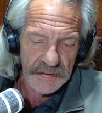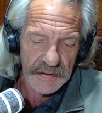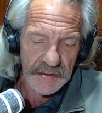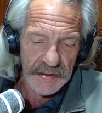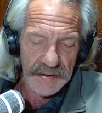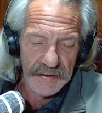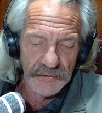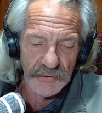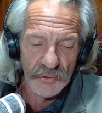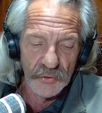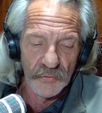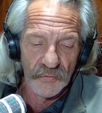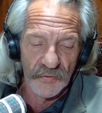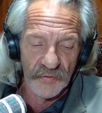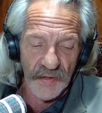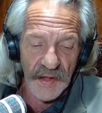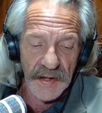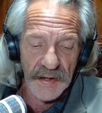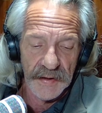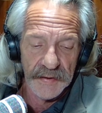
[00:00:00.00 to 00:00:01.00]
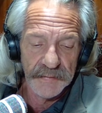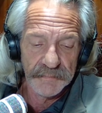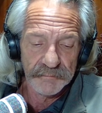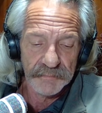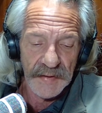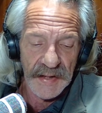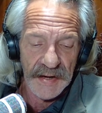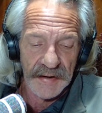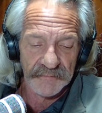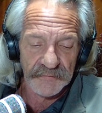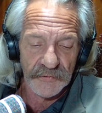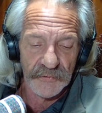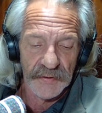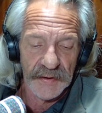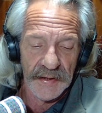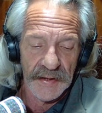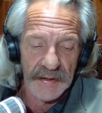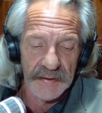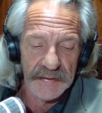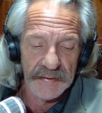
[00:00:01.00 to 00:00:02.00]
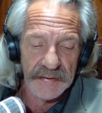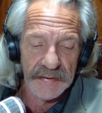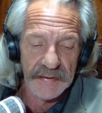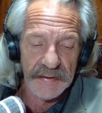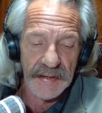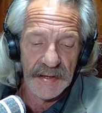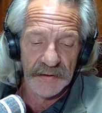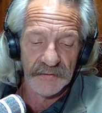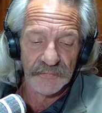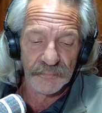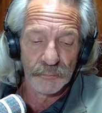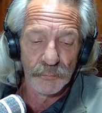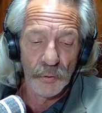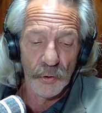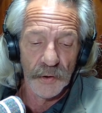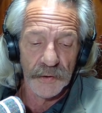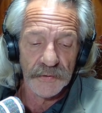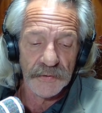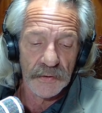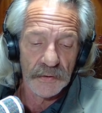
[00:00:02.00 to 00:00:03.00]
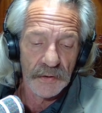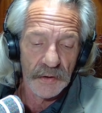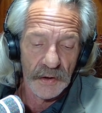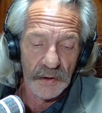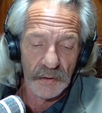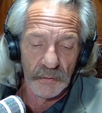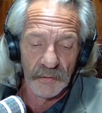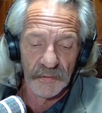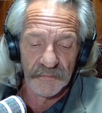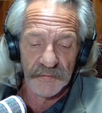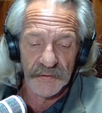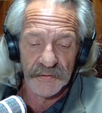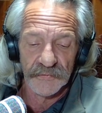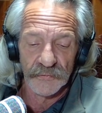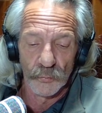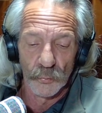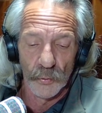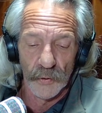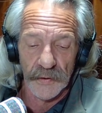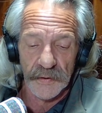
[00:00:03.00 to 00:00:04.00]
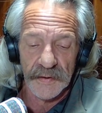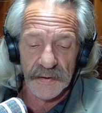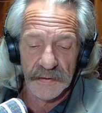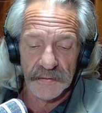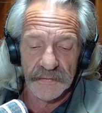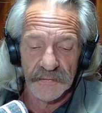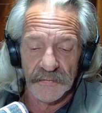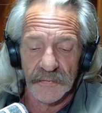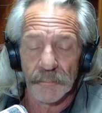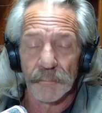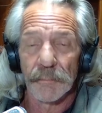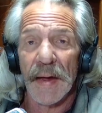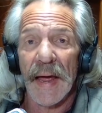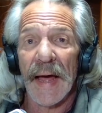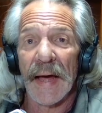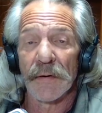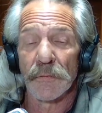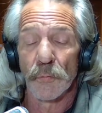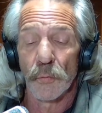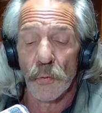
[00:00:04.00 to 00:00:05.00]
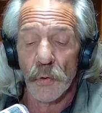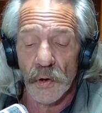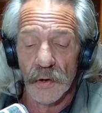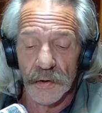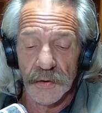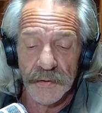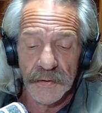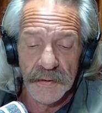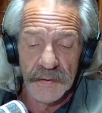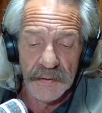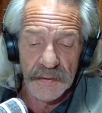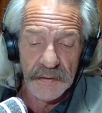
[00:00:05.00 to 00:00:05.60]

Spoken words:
and who then, after he has put all of his work into the bad wood,